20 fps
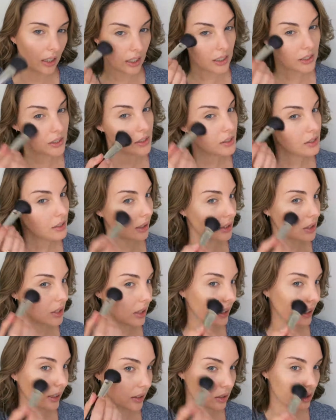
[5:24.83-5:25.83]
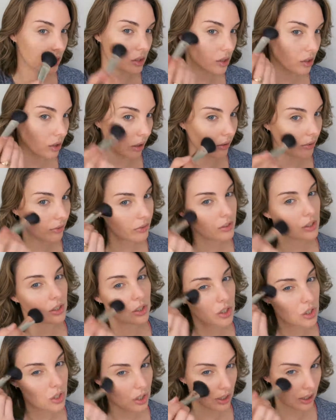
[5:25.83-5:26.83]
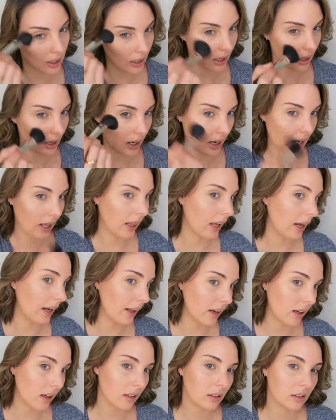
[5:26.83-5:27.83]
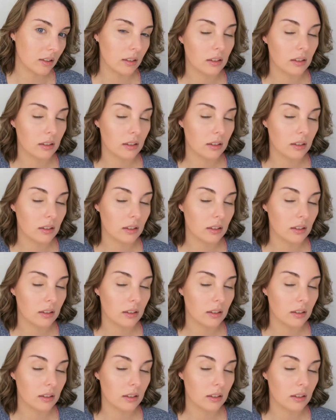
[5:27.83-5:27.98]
It's just such a like soft sheer highlighter.